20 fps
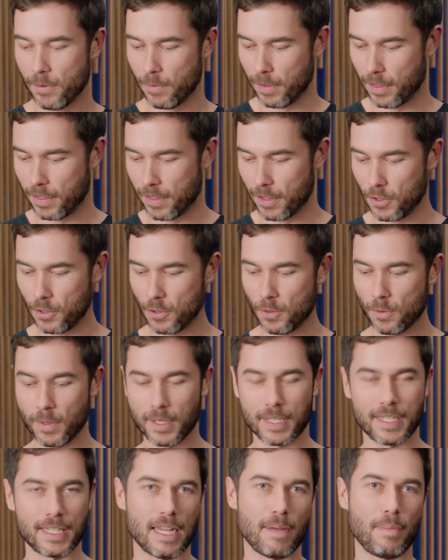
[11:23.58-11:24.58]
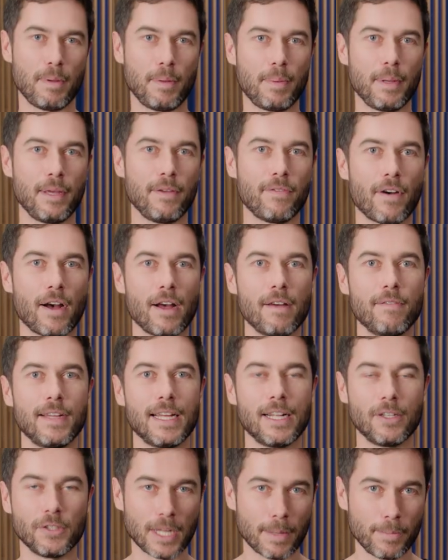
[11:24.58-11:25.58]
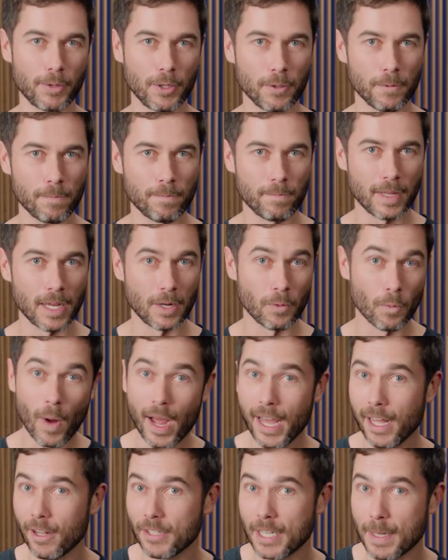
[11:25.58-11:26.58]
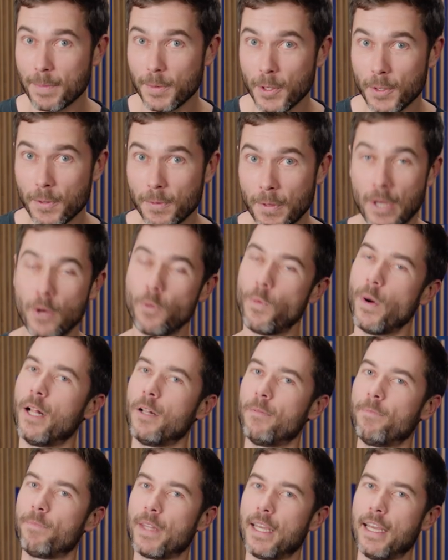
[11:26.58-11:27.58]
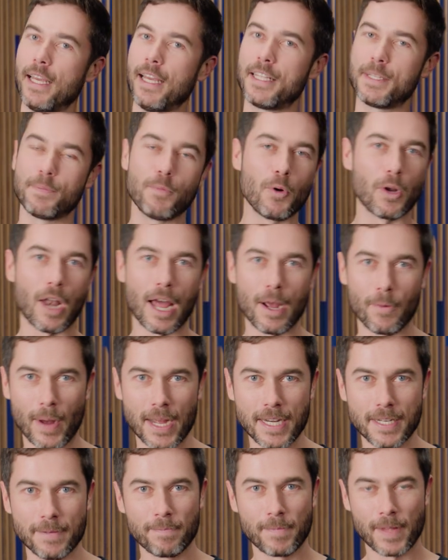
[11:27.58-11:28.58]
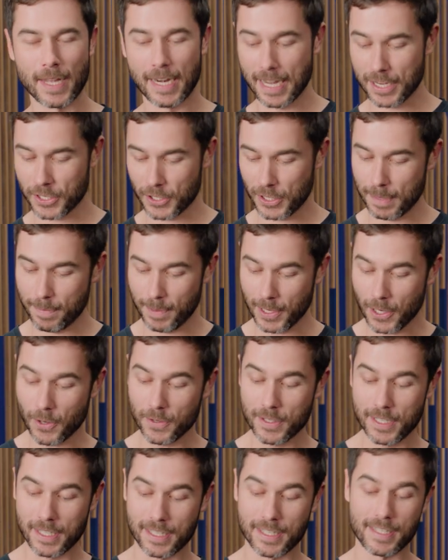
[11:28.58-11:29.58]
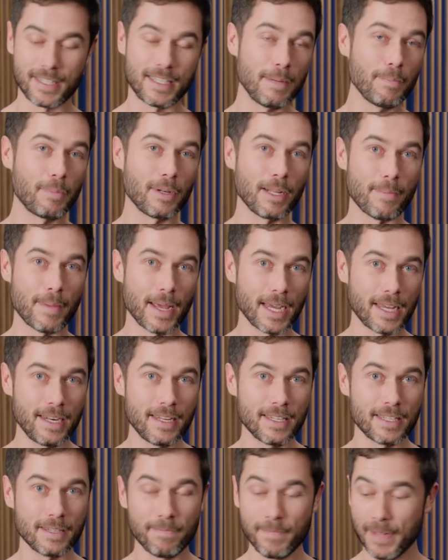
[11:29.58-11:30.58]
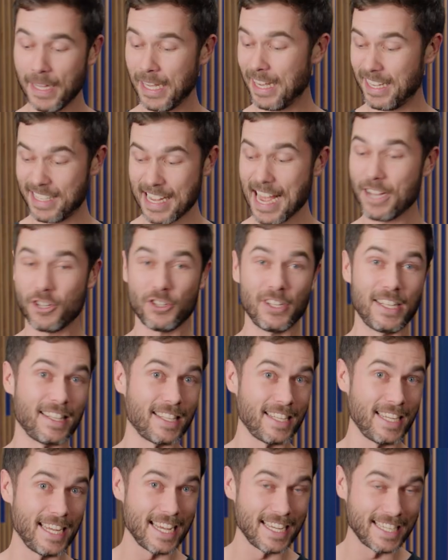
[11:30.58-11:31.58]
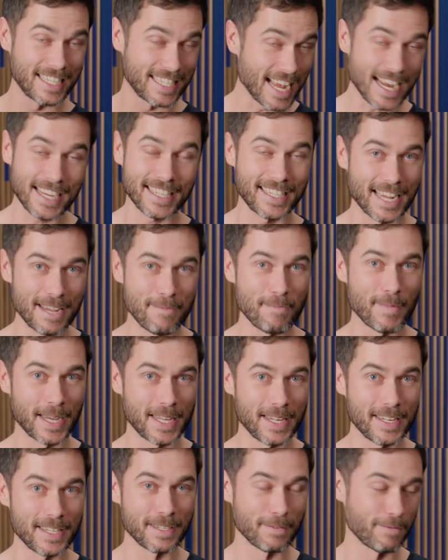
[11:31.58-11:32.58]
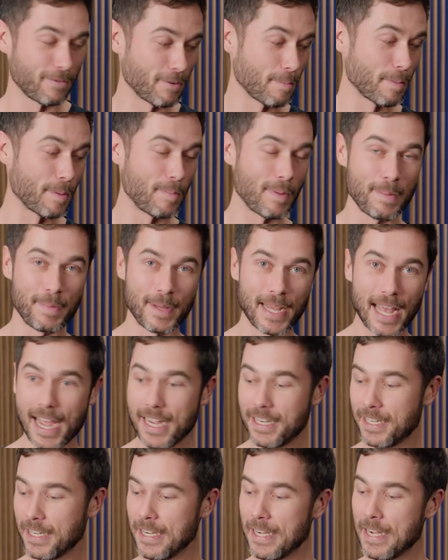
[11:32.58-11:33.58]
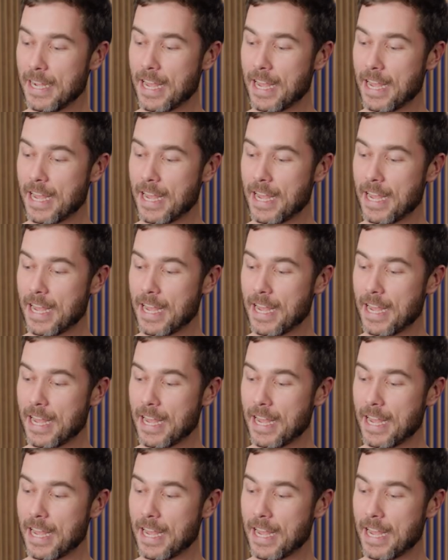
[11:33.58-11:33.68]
with the new CBP 5 LW. And why LW? Well, it's more lightweight. And actually, because it's a simpler mechanism, it's actually the exact same mechanism from a BP8.